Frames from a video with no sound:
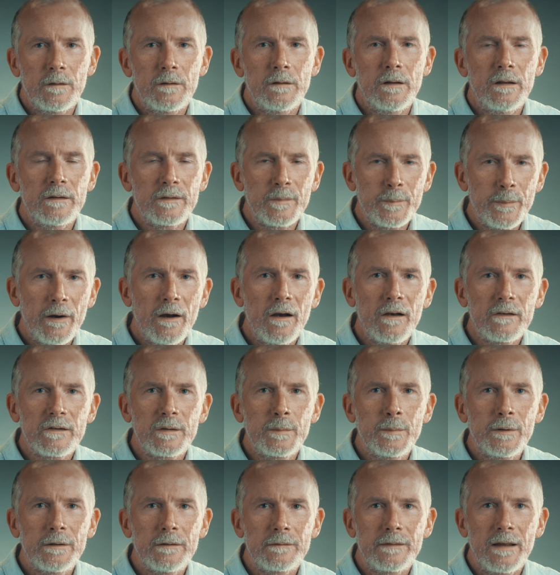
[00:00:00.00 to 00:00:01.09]
It's
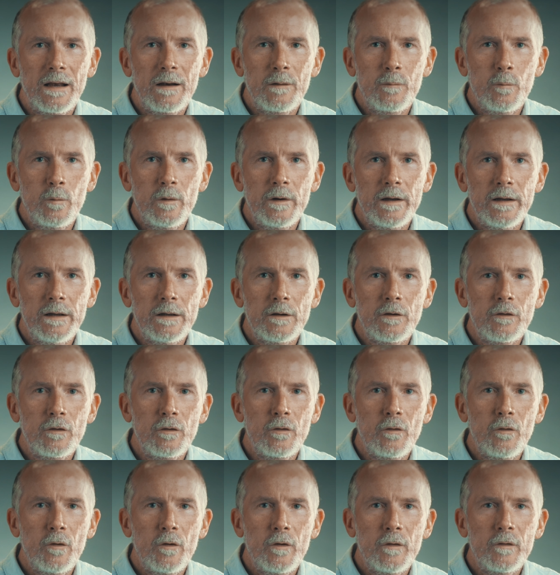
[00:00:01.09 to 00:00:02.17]
possible that we
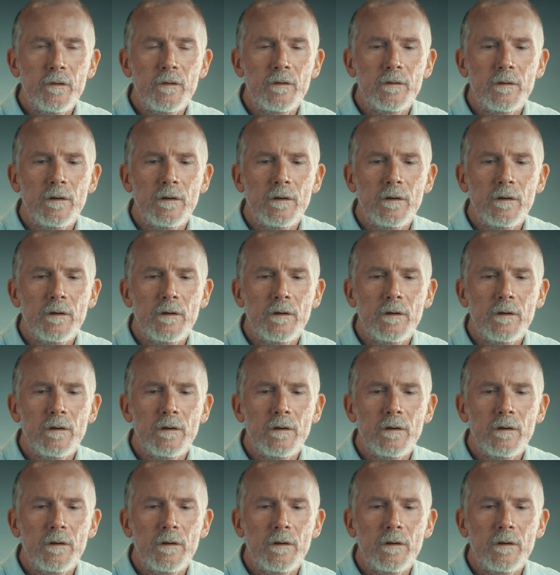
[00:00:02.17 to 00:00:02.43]
could